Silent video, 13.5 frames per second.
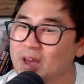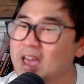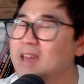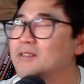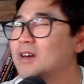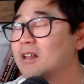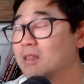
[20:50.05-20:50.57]

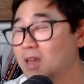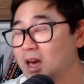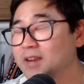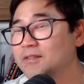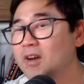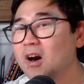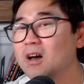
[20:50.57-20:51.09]
And a lot
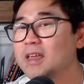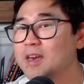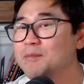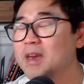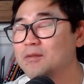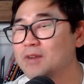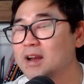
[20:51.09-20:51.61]
of y'all, it
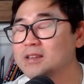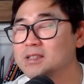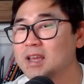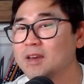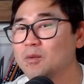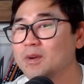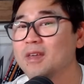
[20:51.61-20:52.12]
may
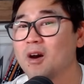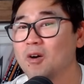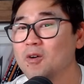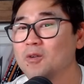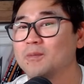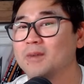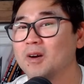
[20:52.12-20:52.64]
resonate with
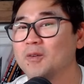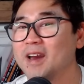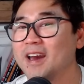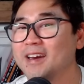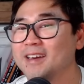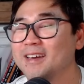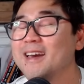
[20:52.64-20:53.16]
home,
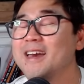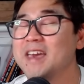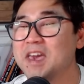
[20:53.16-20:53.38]
okay?